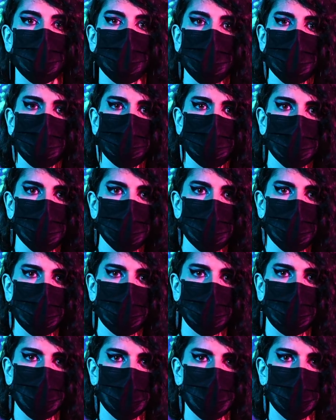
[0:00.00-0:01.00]
If
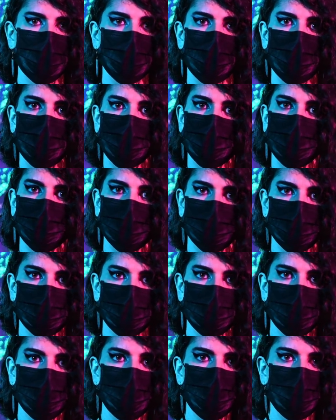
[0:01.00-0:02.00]
you're wearing an article of
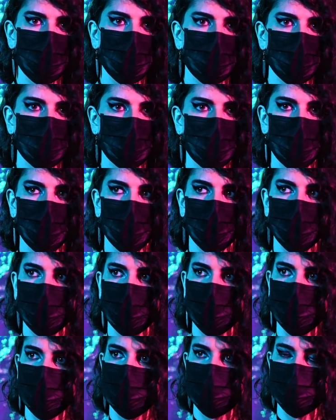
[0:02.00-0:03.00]
clothing
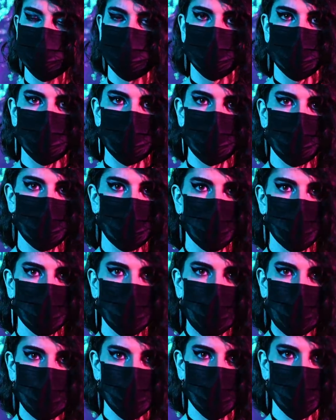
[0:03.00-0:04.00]
like shorts with an
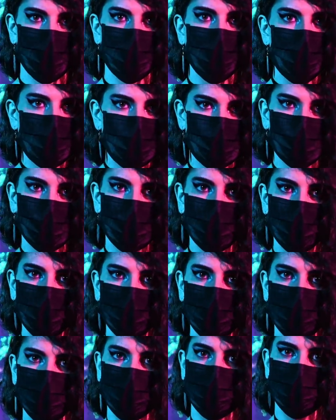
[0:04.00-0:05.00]
elastic
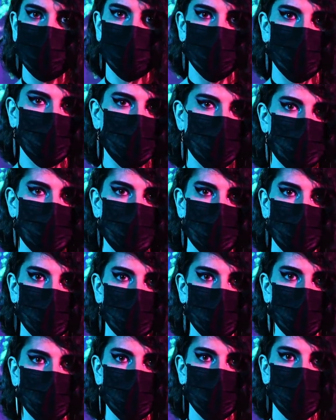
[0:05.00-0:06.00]
waistline or a
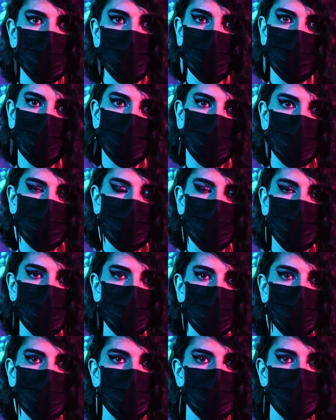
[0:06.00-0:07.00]
skirt or
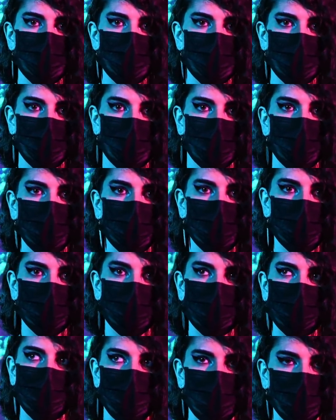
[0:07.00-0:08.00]
anything that doesn't
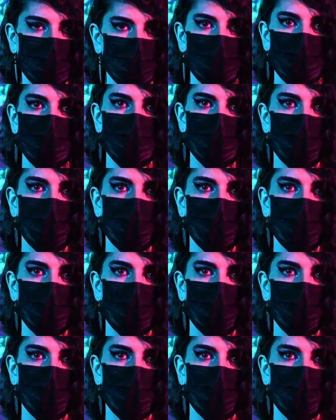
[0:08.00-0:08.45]
have belt loops